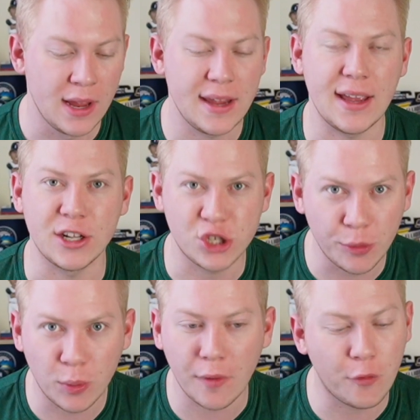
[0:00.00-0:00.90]
He had
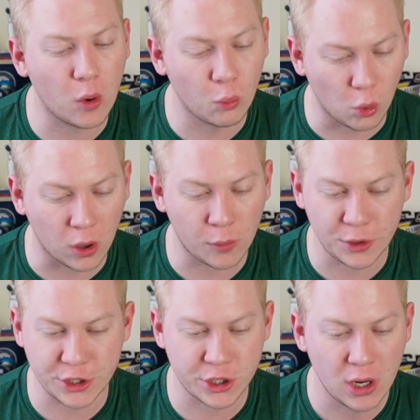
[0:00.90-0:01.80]
2.4 WAR,
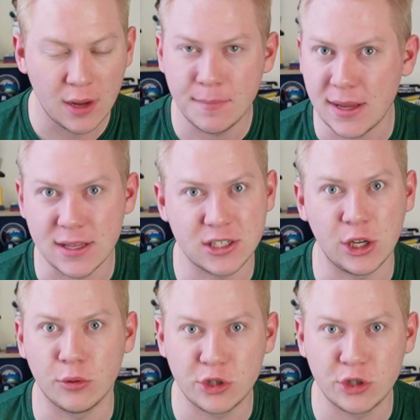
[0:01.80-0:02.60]
which means you know